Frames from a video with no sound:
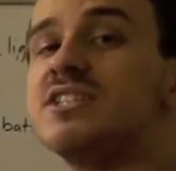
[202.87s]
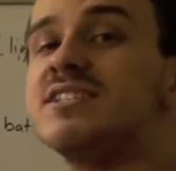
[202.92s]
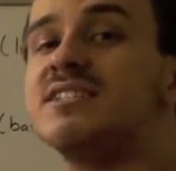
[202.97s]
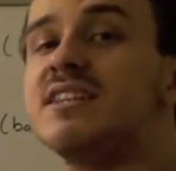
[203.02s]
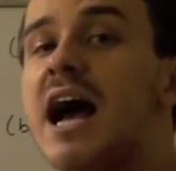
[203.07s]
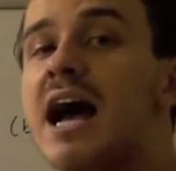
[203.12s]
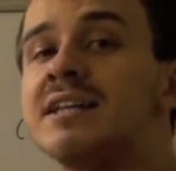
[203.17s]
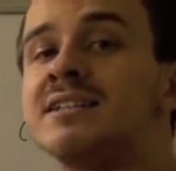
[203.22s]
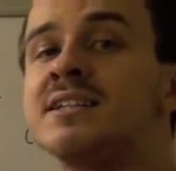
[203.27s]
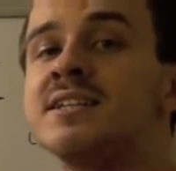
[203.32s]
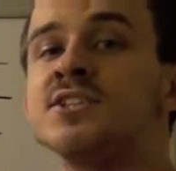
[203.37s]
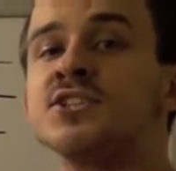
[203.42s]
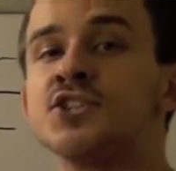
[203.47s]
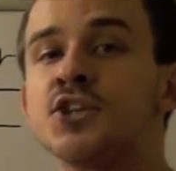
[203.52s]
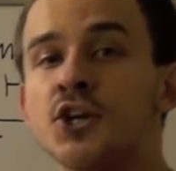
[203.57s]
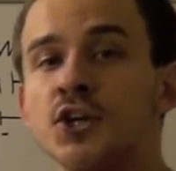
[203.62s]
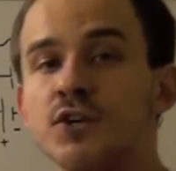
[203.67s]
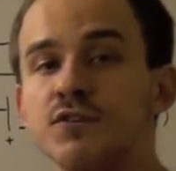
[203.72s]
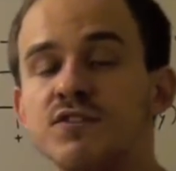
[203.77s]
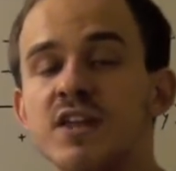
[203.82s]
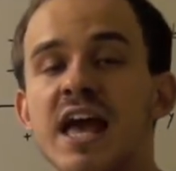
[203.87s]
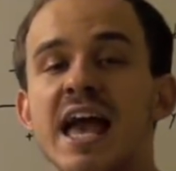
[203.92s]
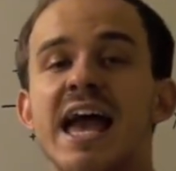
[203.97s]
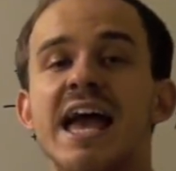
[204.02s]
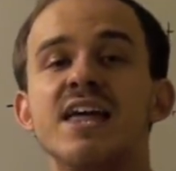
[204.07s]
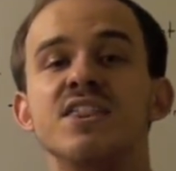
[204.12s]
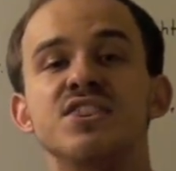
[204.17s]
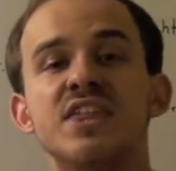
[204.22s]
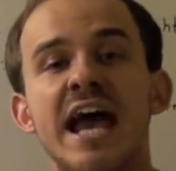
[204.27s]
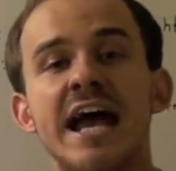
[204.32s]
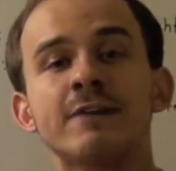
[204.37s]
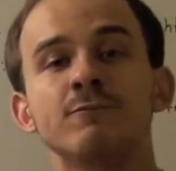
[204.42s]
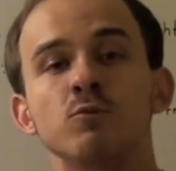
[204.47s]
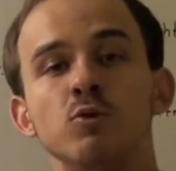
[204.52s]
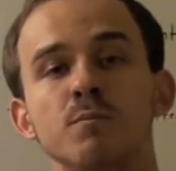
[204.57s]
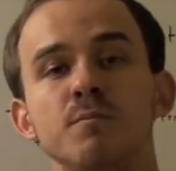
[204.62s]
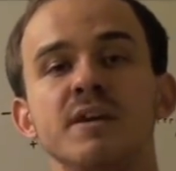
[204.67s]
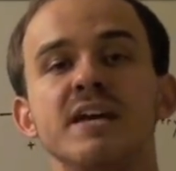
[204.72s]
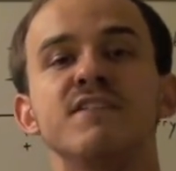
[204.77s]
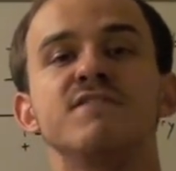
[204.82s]
is not conserved, and that
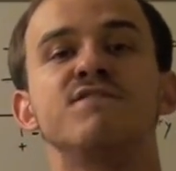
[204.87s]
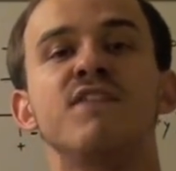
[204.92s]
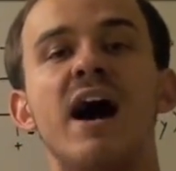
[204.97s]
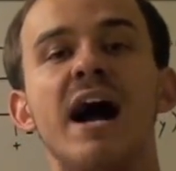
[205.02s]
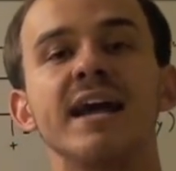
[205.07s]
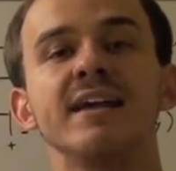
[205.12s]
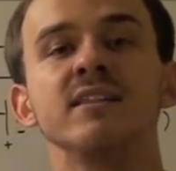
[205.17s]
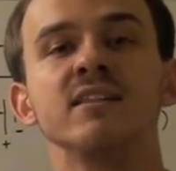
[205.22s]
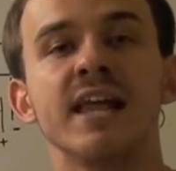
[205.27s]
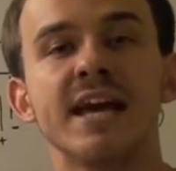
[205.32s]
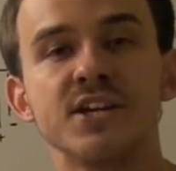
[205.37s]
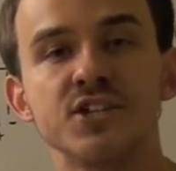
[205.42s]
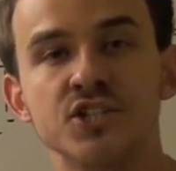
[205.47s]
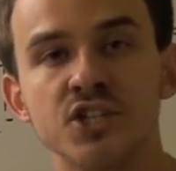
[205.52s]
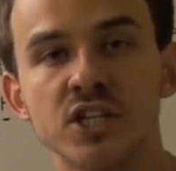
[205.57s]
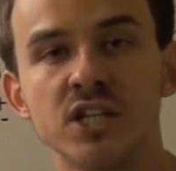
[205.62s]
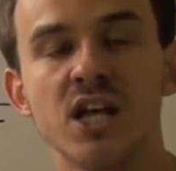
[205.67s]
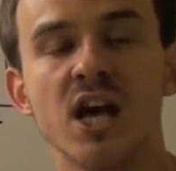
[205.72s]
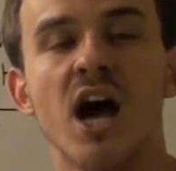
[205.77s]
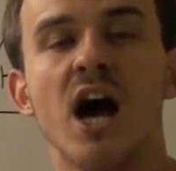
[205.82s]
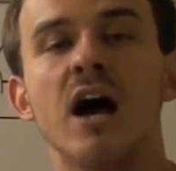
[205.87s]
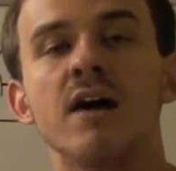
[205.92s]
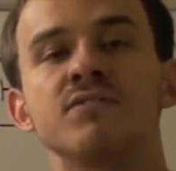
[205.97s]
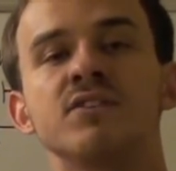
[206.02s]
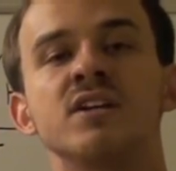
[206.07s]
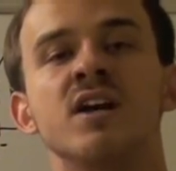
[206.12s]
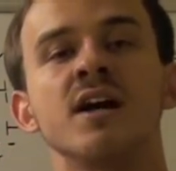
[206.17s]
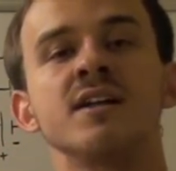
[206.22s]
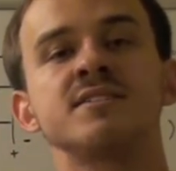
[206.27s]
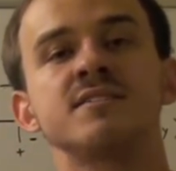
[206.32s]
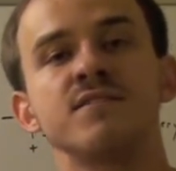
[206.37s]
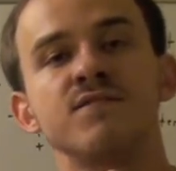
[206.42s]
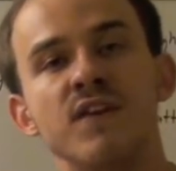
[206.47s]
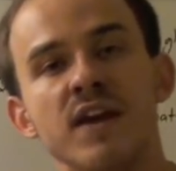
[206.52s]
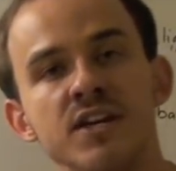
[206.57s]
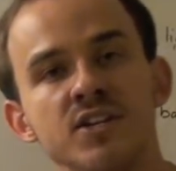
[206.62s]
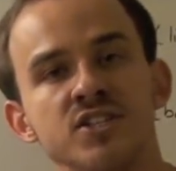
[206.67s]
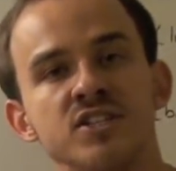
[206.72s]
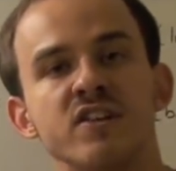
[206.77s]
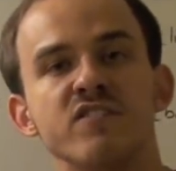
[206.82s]
would be a violation of the
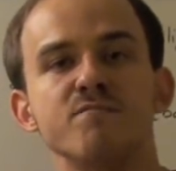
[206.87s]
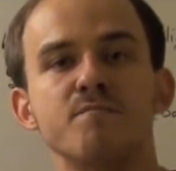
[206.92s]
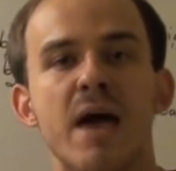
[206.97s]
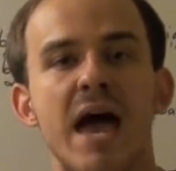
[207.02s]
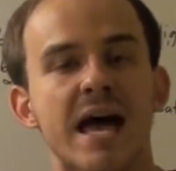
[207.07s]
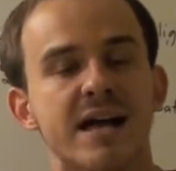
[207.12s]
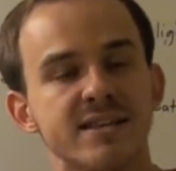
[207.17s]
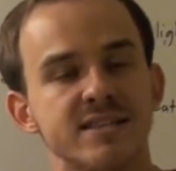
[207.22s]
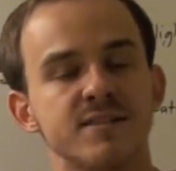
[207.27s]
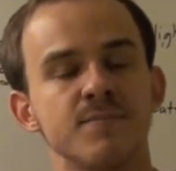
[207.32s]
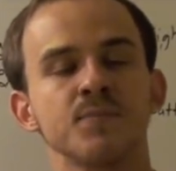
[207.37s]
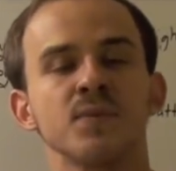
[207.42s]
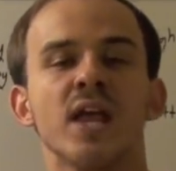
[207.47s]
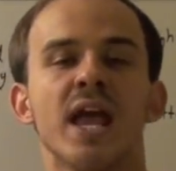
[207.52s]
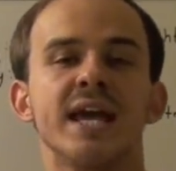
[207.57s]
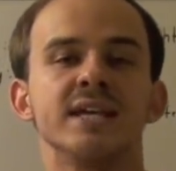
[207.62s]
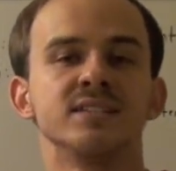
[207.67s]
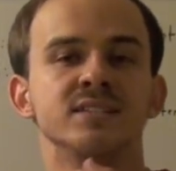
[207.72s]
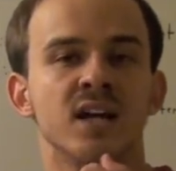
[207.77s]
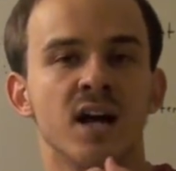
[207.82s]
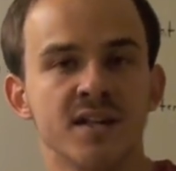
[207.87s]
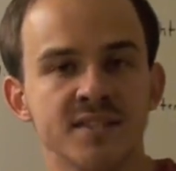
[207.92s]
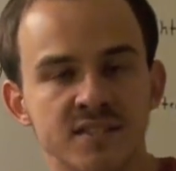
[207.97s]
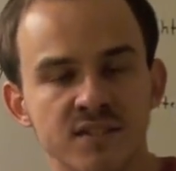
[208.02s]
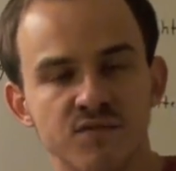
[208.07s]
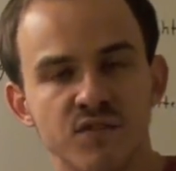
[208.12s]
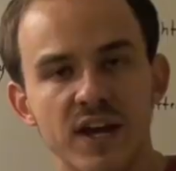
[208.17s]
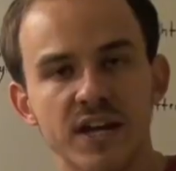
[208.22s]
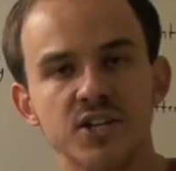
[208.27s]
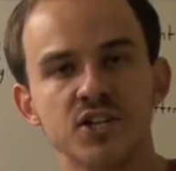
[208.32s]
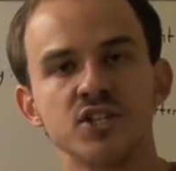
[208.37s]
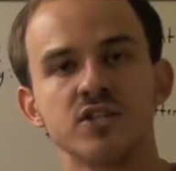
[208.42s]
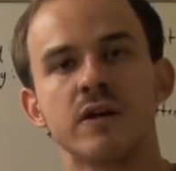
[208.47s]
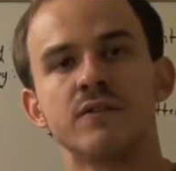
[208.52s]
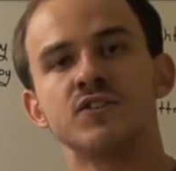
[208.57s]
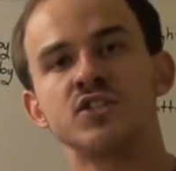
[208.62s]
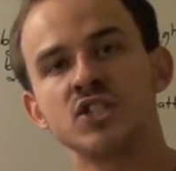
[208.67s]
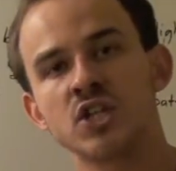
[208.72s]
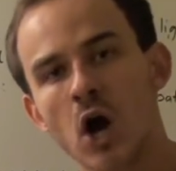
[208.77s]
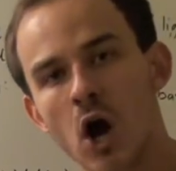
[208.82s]
conservation of mass and the conservation
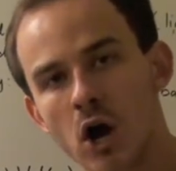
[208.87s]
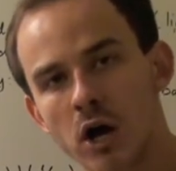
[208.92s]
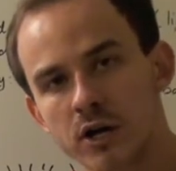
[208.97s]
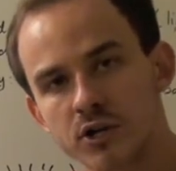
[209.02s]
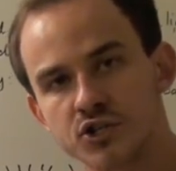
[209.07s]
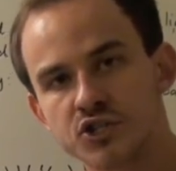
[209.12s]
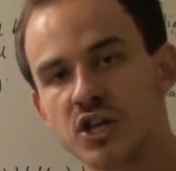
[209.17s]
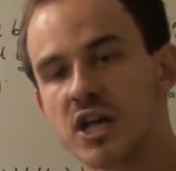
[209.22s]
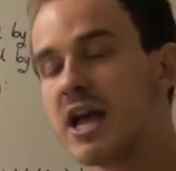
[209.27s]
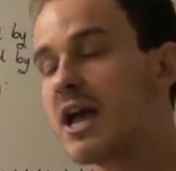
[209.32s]
of charge,